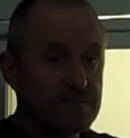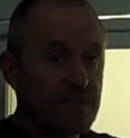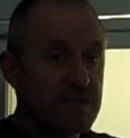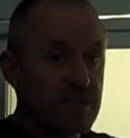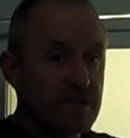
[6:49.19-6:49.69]

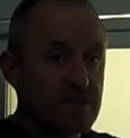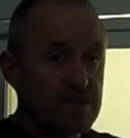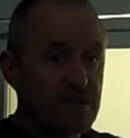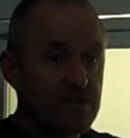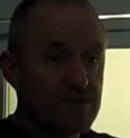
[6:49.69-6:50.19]
taking
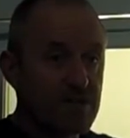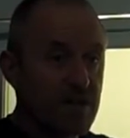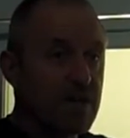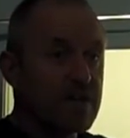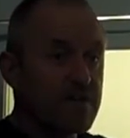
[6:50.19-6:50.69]
cells
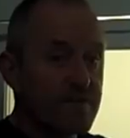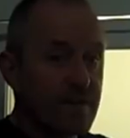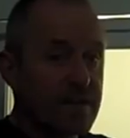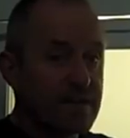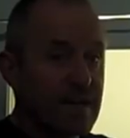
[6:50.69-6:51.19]
alive
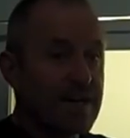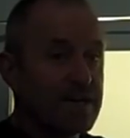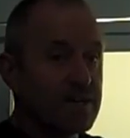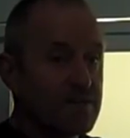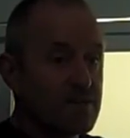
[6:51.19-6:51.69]
and
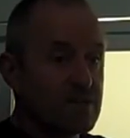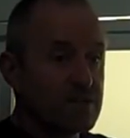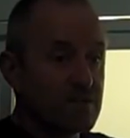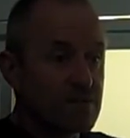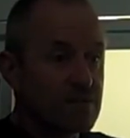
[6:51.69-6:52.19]
adding
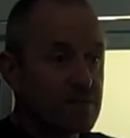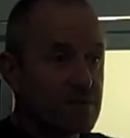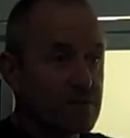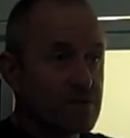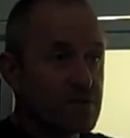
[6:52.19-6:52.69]

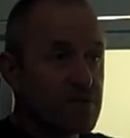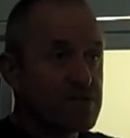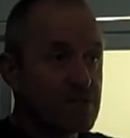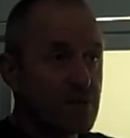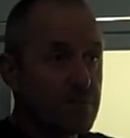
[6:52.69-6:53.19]
the
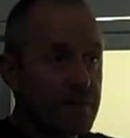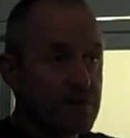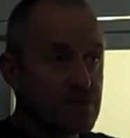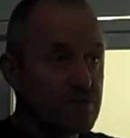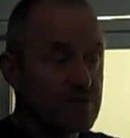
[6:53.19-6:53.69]
tracer
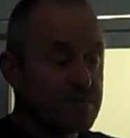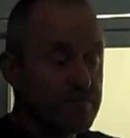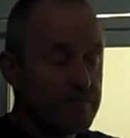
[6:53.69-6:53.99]
compound to them,